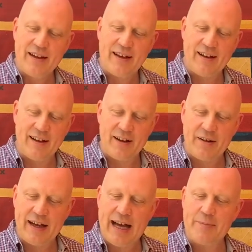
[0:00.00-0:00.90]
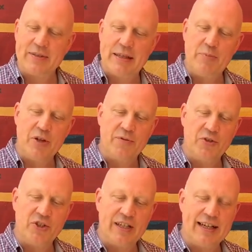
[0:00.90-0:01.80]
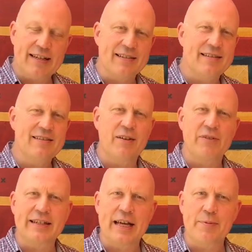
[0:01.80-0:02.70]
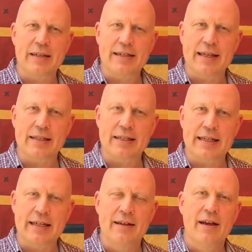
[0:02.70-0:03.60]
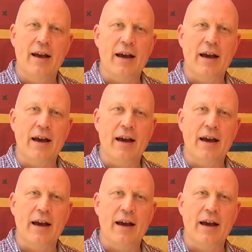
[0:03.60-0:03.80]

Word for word: Uh, absolutely beautiful cheese, lovely depth and intensity,